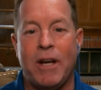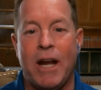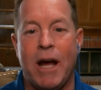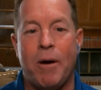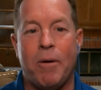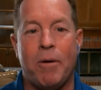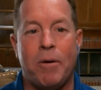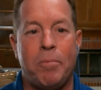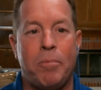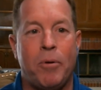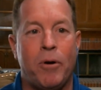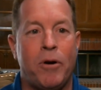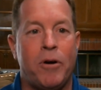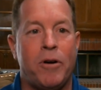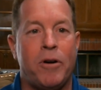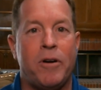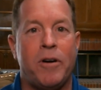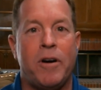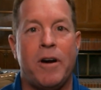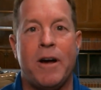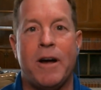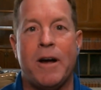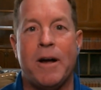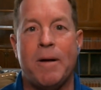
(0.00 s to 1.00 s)
hour
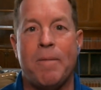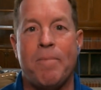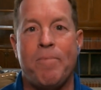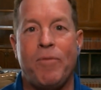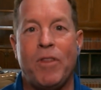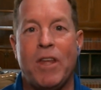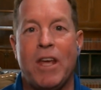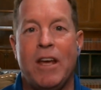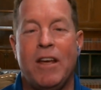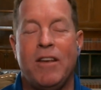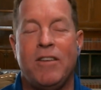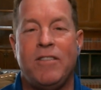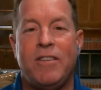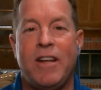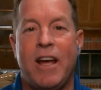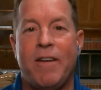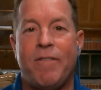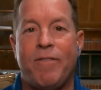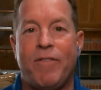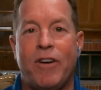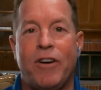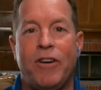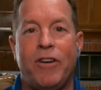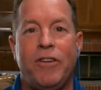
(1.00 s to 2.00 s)
per
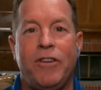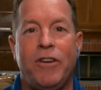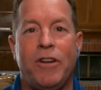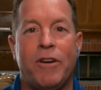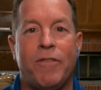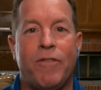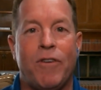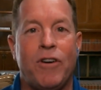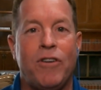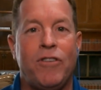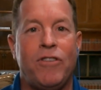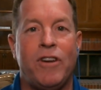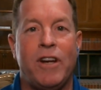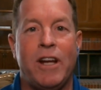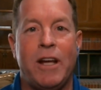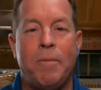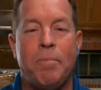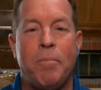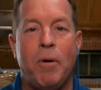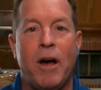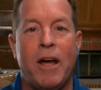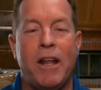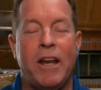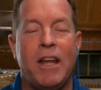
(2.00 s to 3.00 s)
Stanford University.
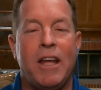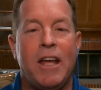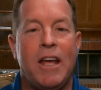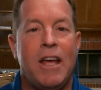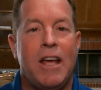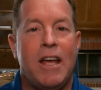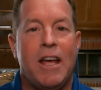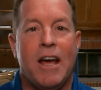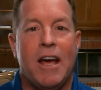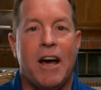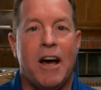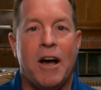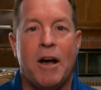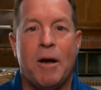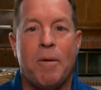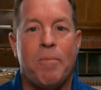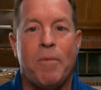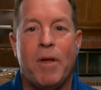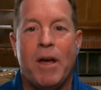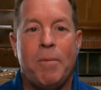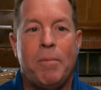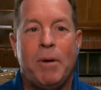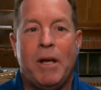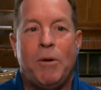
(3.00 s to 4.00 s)
But
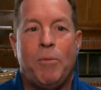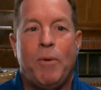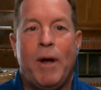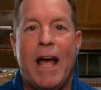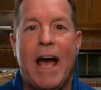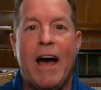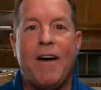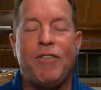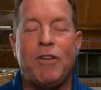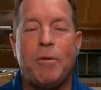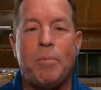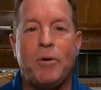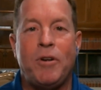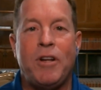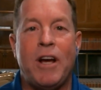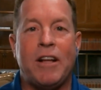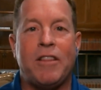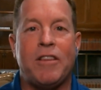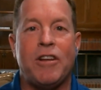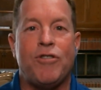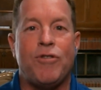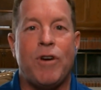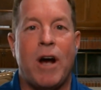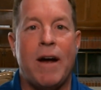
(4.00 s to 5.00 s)
I mean, we have to
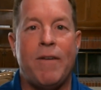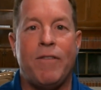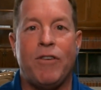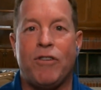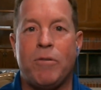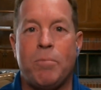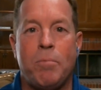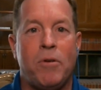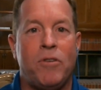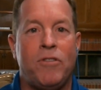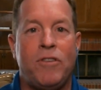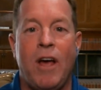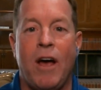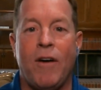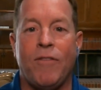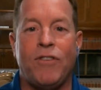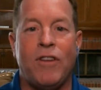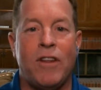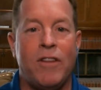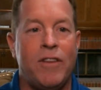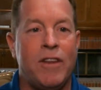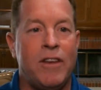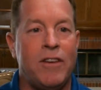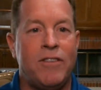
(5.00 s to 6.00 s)
protect the drivers from themselves.
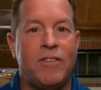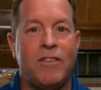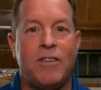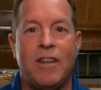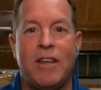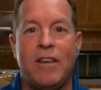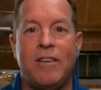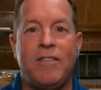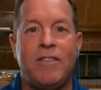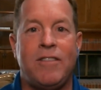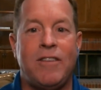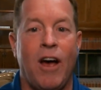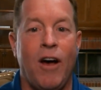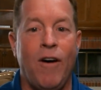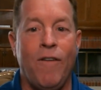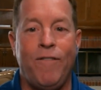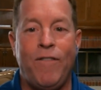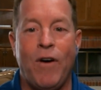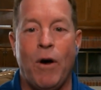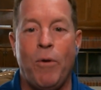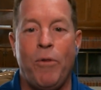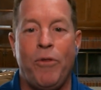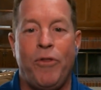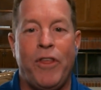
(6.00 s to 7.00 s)
And this cell
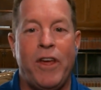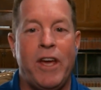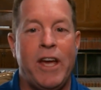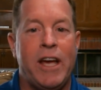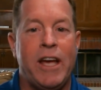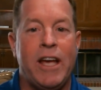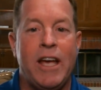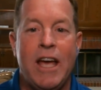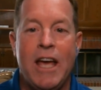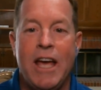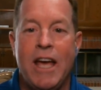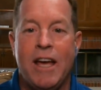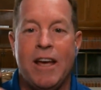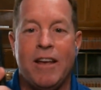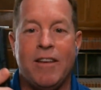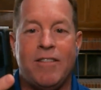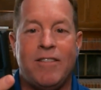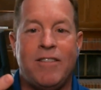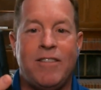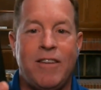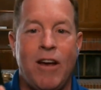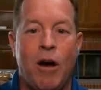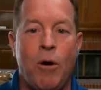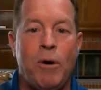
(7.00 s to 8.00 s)
phone thing
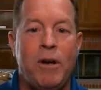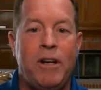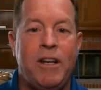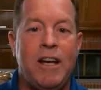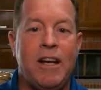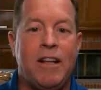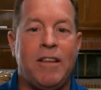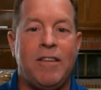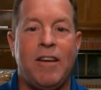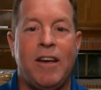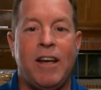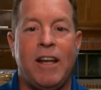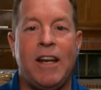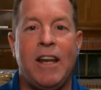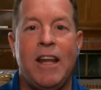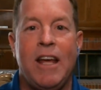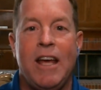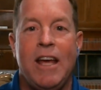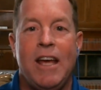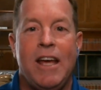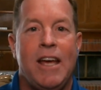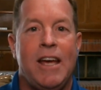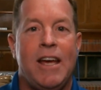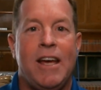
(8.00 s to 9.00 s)
is so
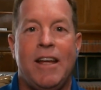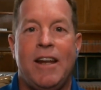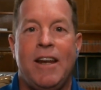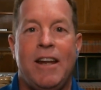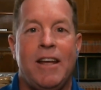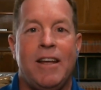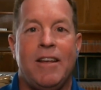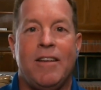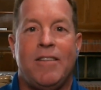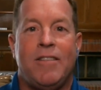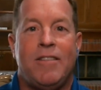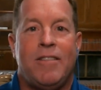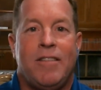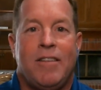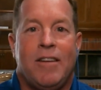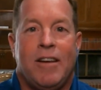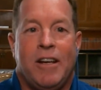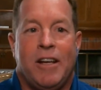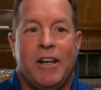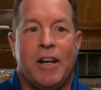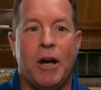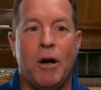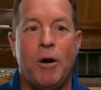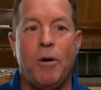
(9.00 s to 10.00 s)
addicting. It is,
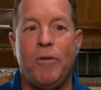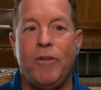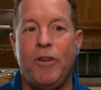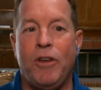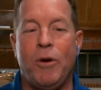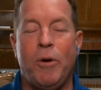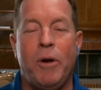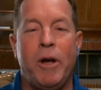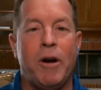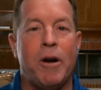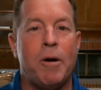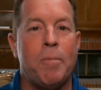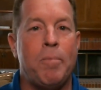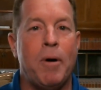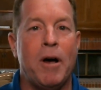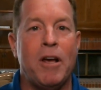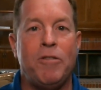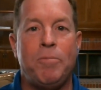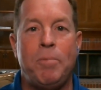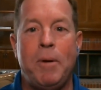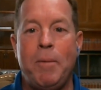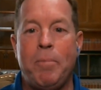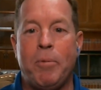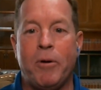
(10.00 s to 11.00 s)
you hear a
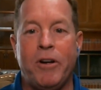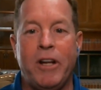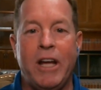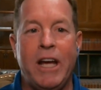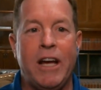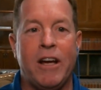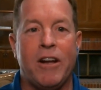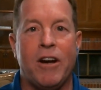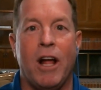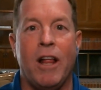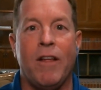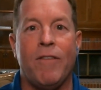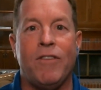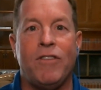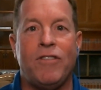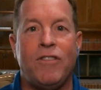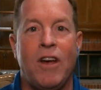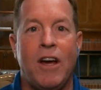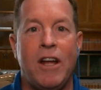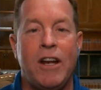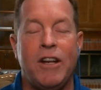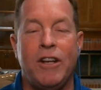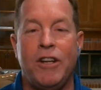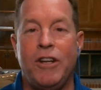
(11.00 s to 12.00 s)
buzz, beep, or ding, and all of a
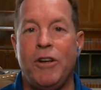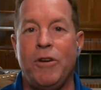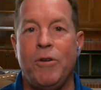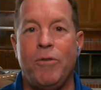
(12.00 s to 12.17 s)
sudden